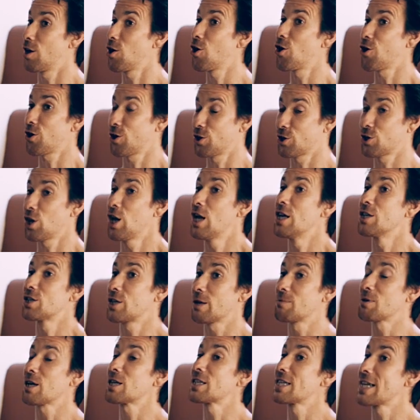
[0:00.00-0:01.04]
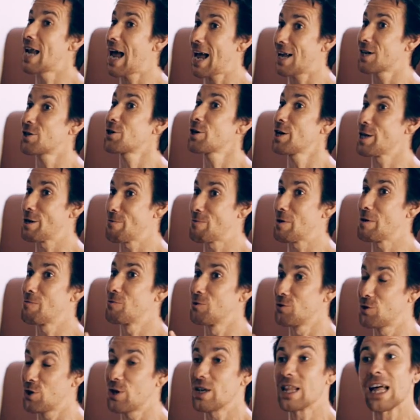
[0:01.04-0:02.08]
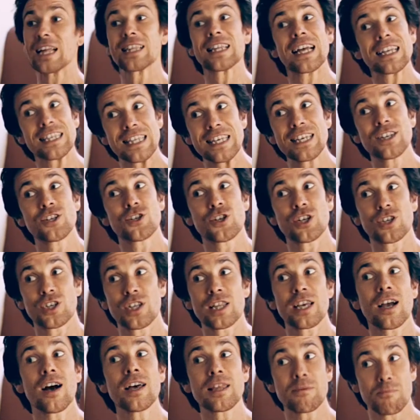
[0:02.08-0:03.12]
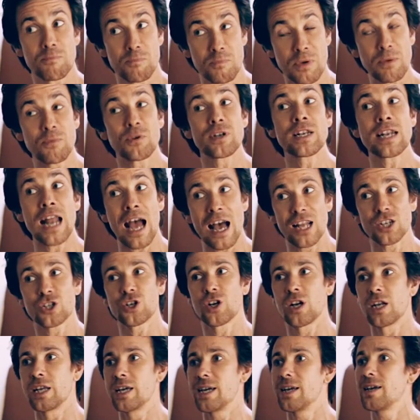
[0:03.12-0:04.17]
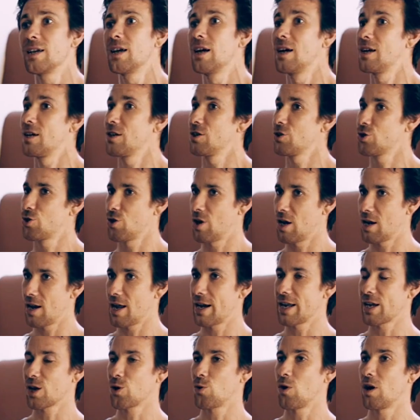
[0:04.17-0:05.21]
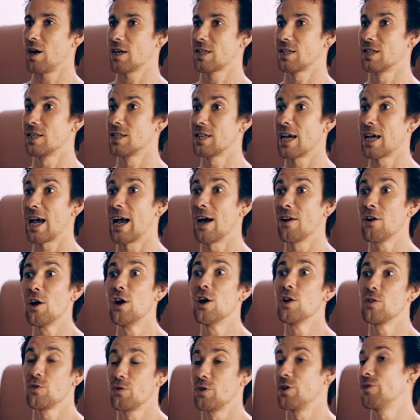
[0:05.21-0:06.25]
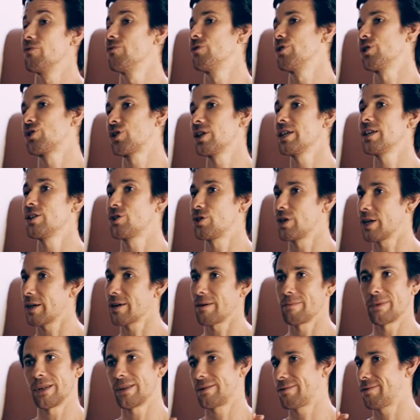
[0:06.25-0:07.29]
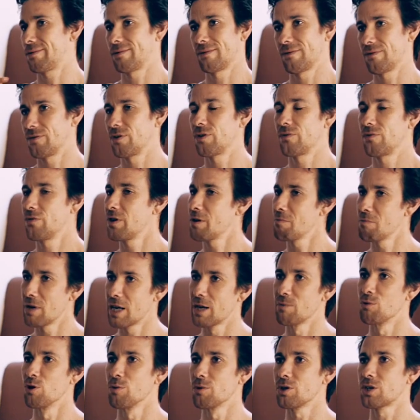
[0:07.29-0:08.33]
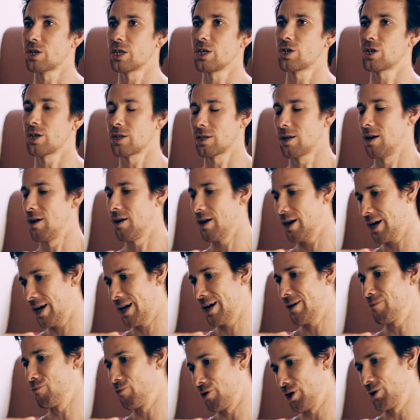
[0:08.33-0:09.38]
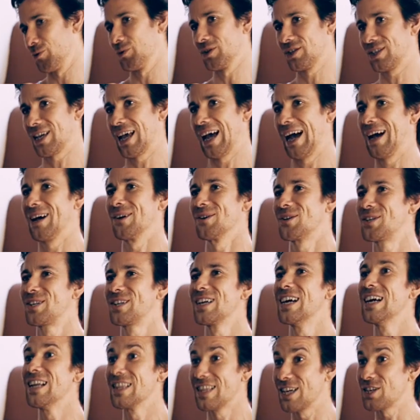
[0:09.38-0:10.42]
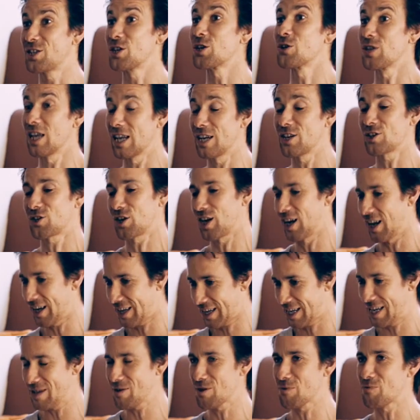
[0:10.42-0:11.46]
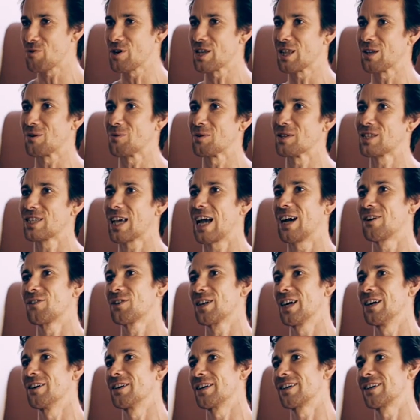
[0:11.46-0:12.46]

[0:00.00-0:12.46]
a lot, because sometimes naturally people do. That's the interesting thing. I think people naturally sort of let it quieten down. The teaching, I mean, it's very minimal, but the teaching is, hey, breathe with sound. They literally like keep the breathing with sound going.